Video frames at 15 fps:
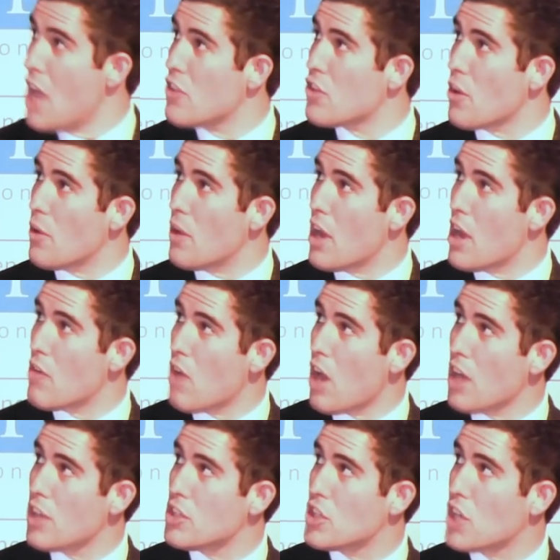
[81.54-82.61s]
So
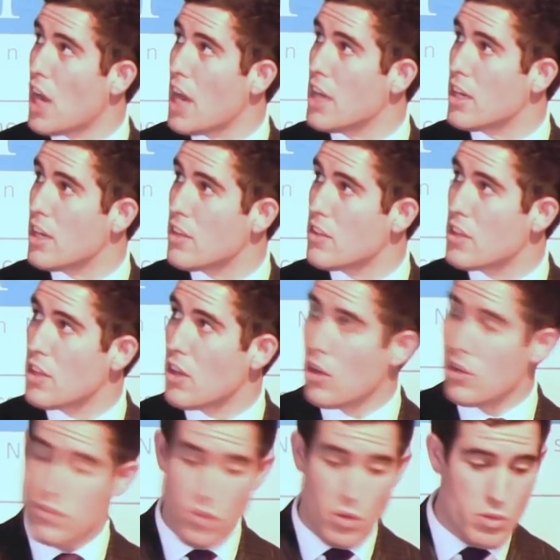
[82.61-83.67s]
Iran and China, the
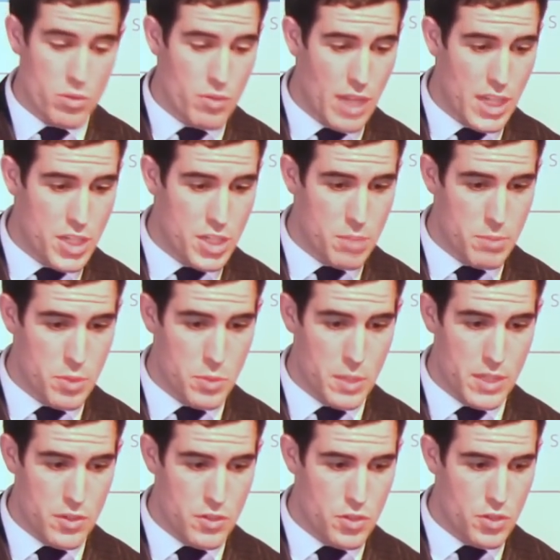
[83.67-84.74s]
historical relationship
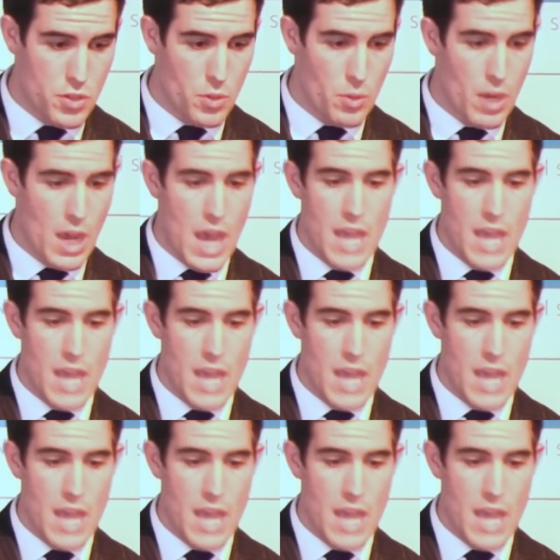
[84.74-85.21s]
between the two,